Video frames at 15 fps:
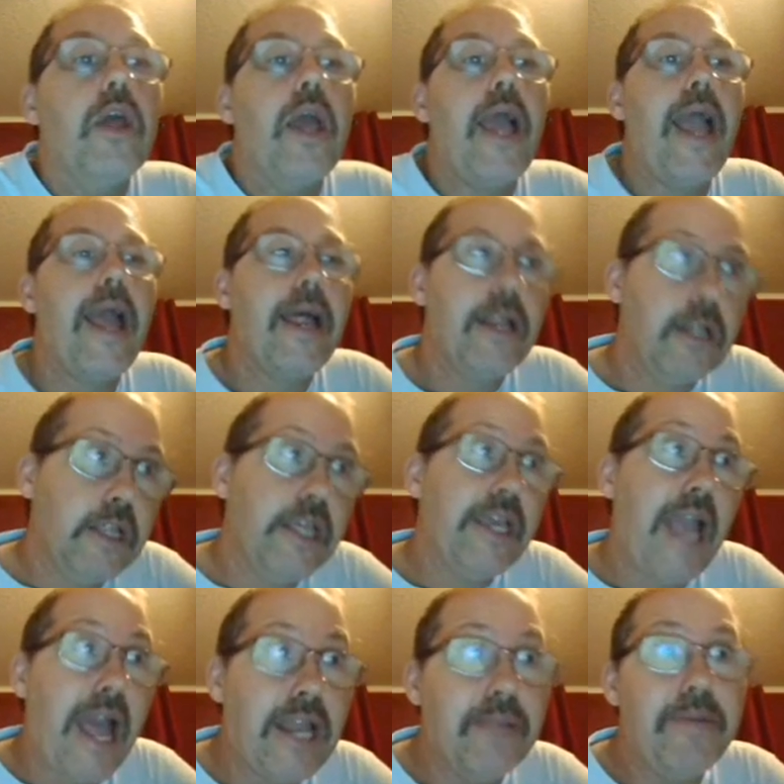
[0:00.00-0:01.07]
and
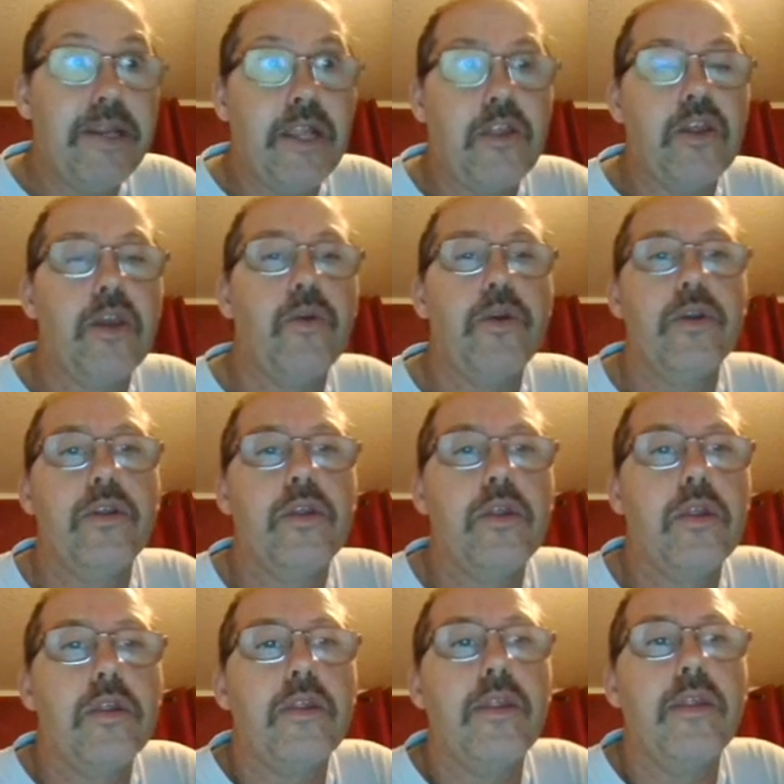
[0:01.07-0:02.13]
the animated
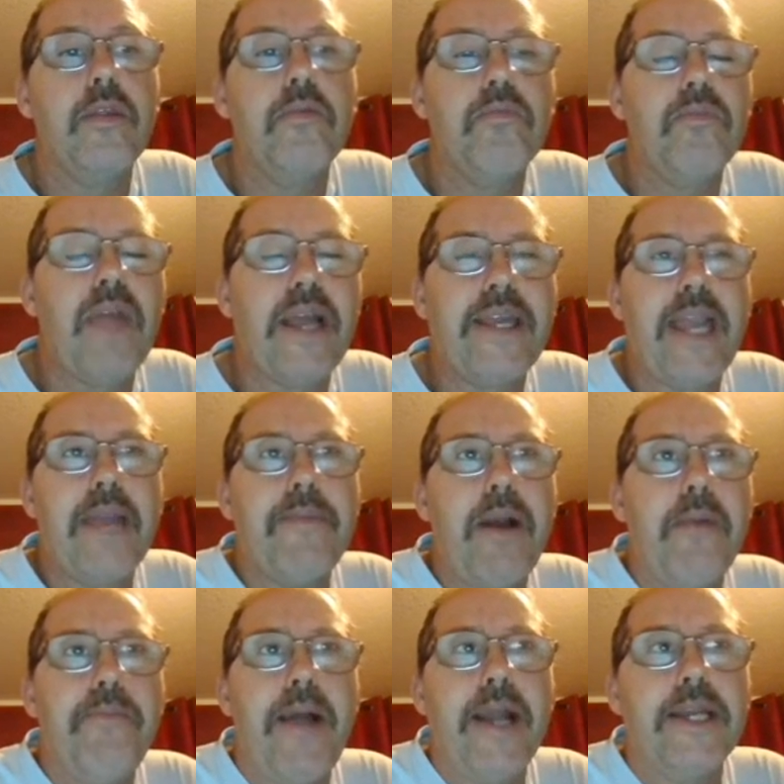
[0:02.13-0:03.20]
series that came
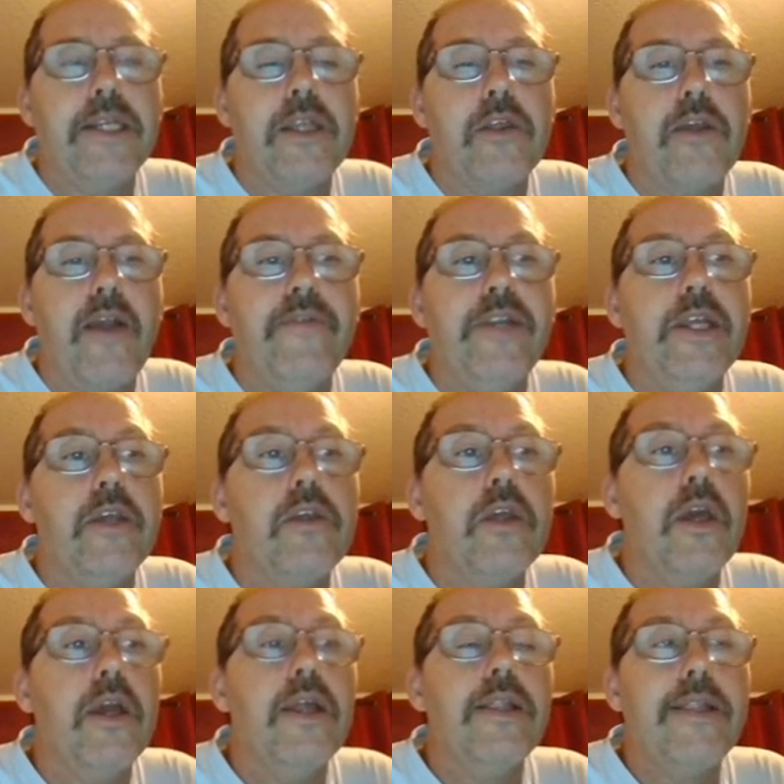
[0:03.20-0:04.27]
out back in the
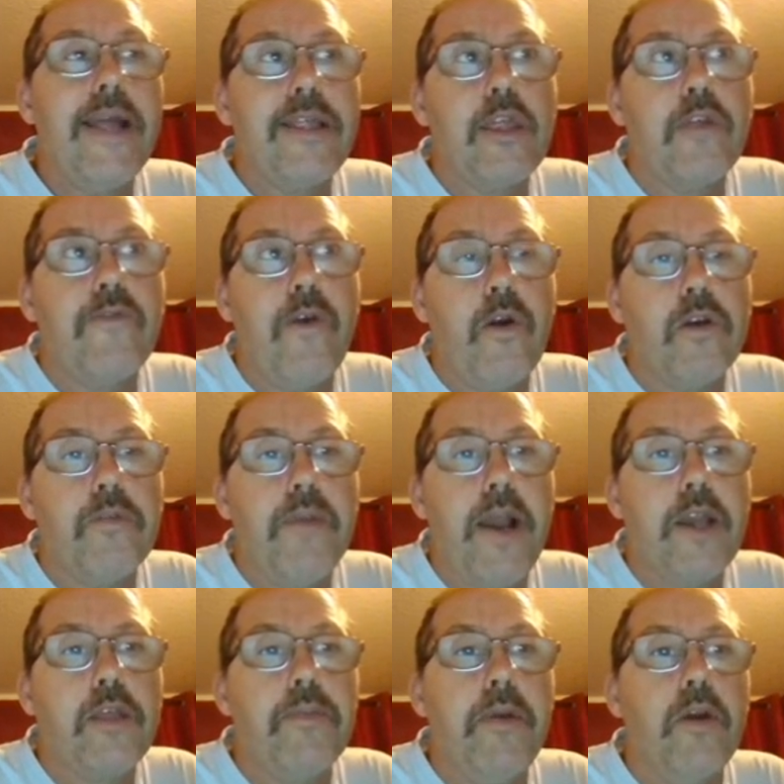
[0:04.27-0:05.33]
70s. That's as far as
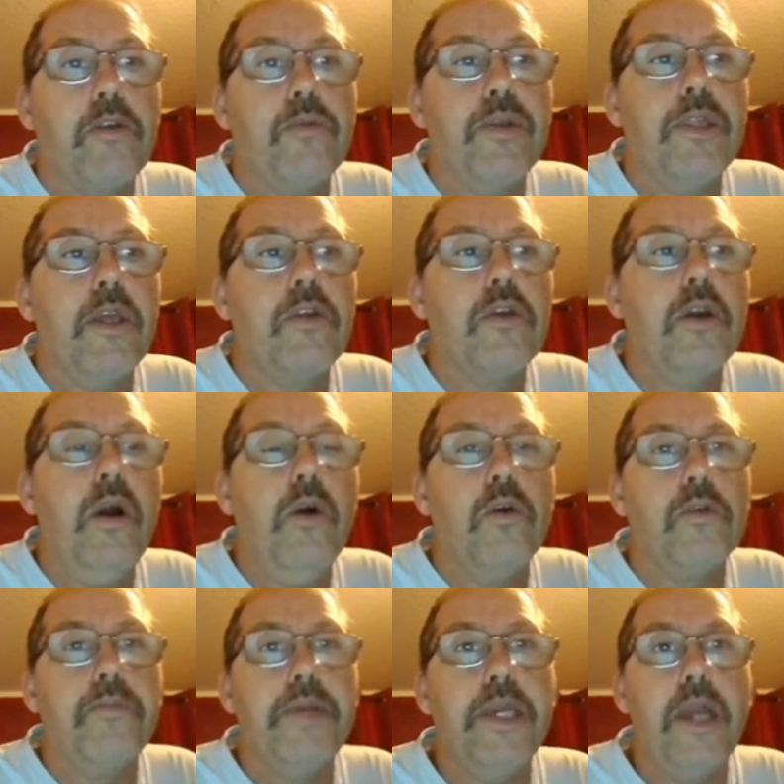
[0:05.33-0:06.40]
my experience with this
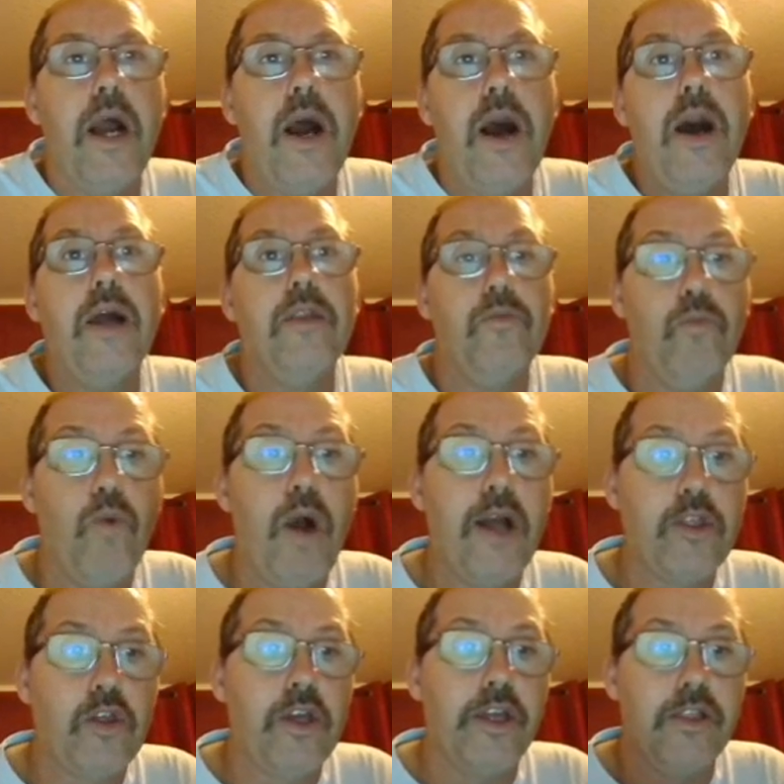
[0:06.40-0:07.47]
goes, beyond
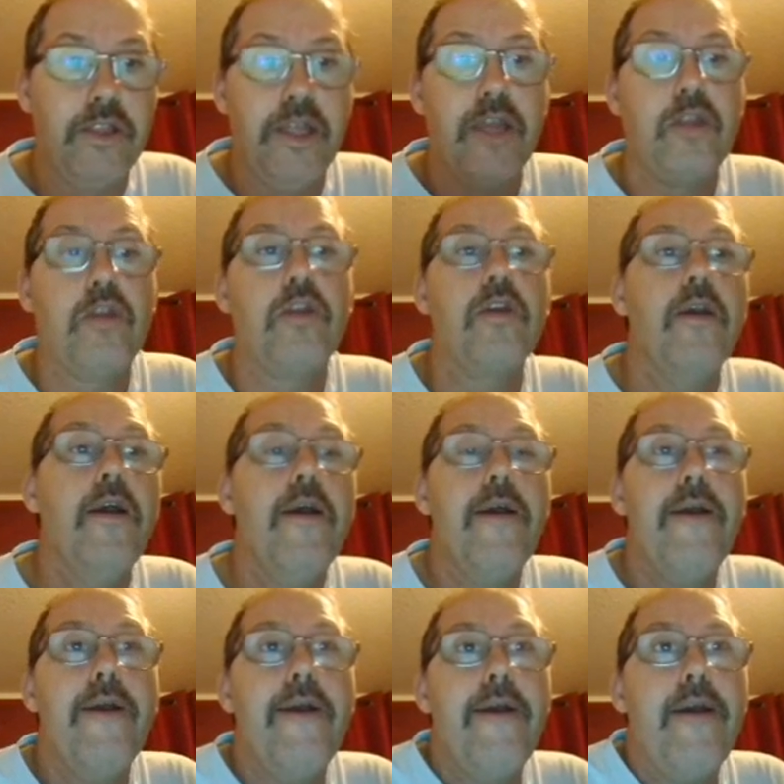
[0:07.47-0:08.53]
watching this
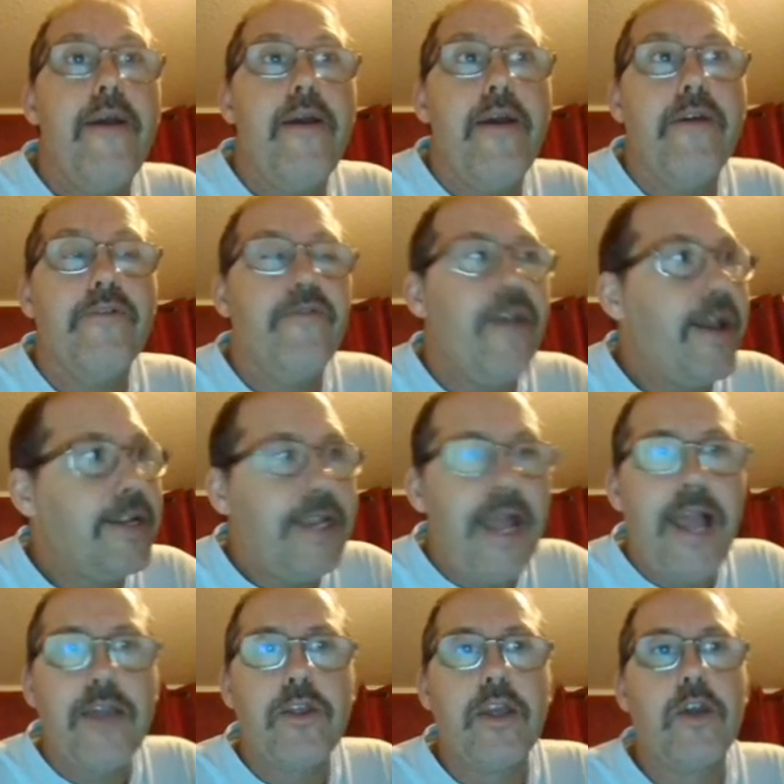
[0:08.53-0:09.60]

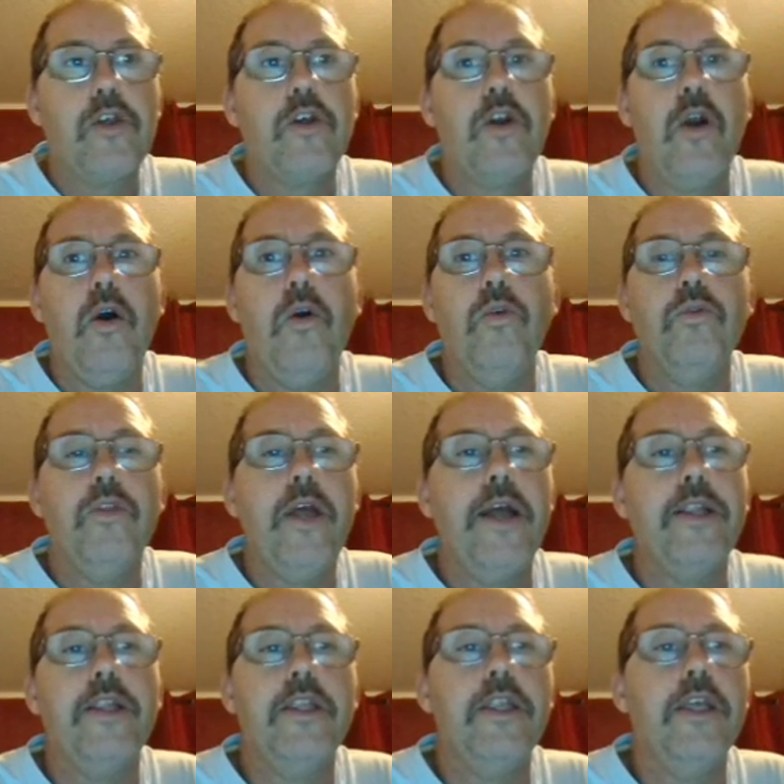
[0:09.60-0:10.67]
fantastic show
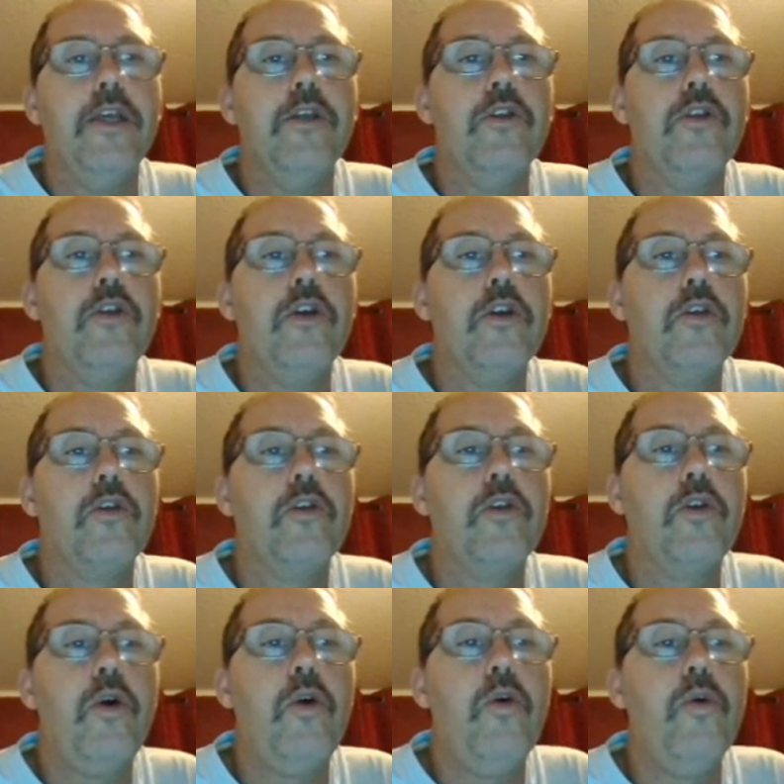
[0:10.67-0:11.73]
that is just
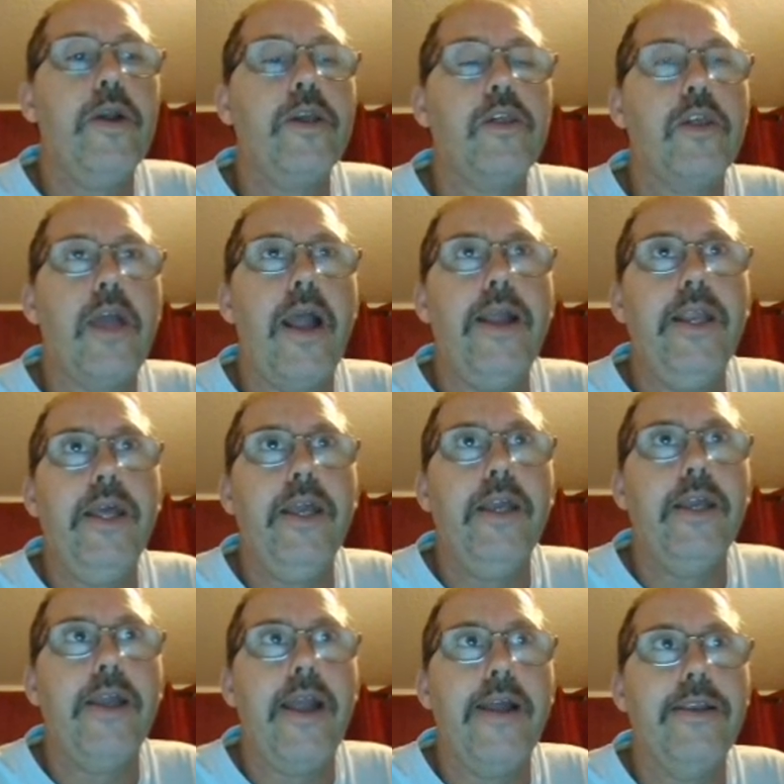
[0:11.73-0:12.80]
so
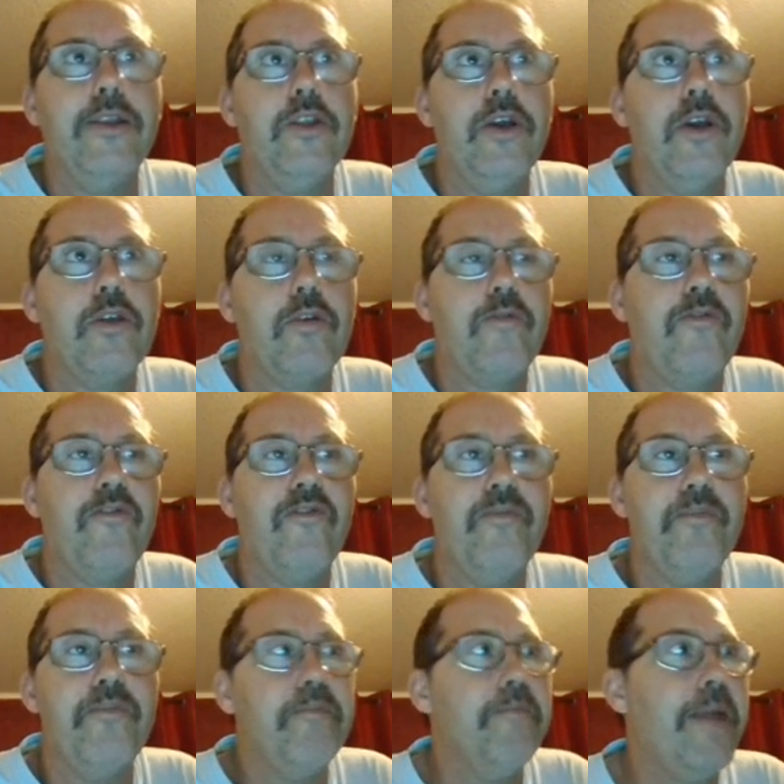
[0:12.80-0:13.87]
exciting and just
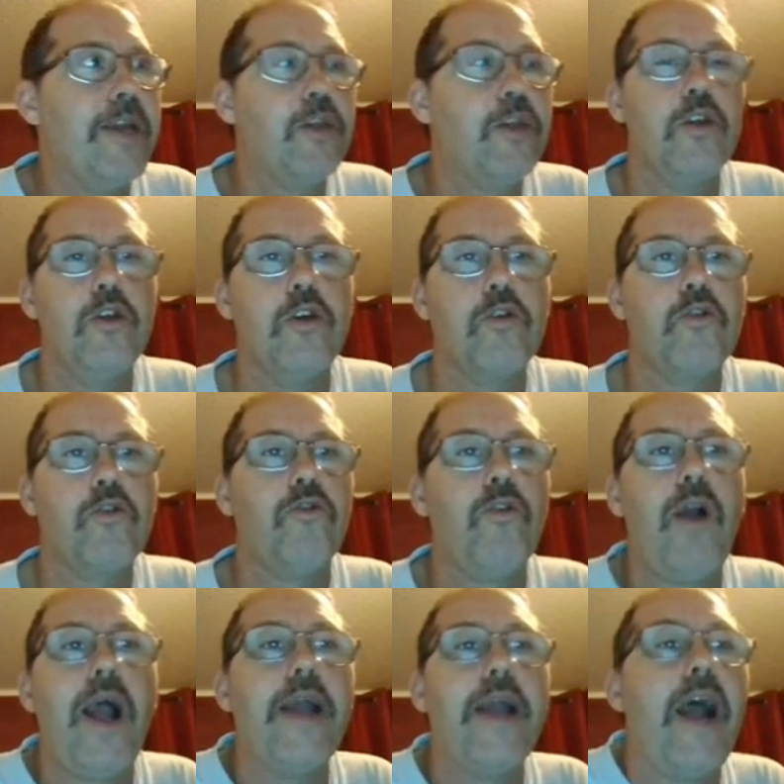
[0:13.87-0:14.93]
makes you just
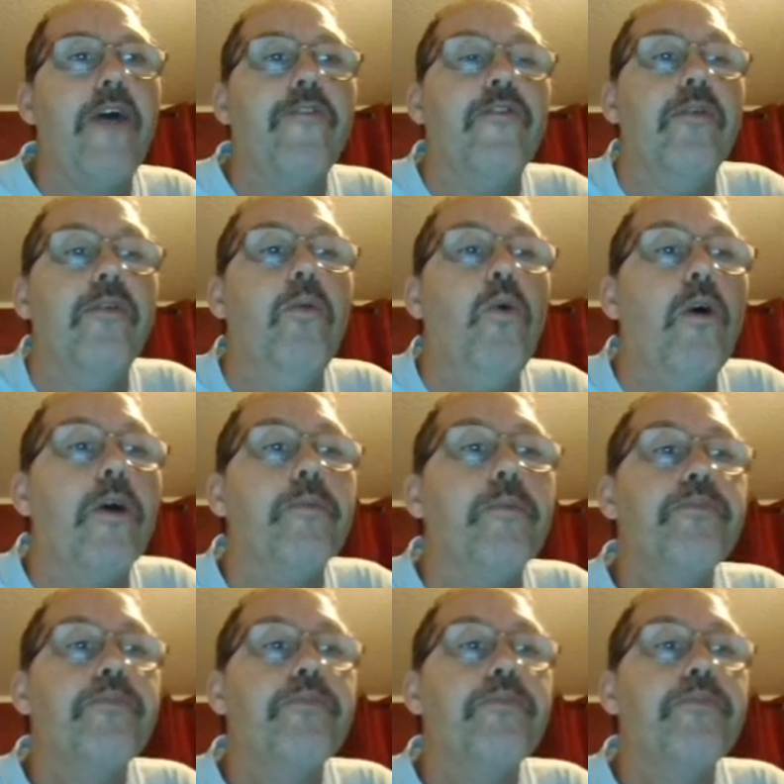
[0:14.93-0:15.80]
cry out for more.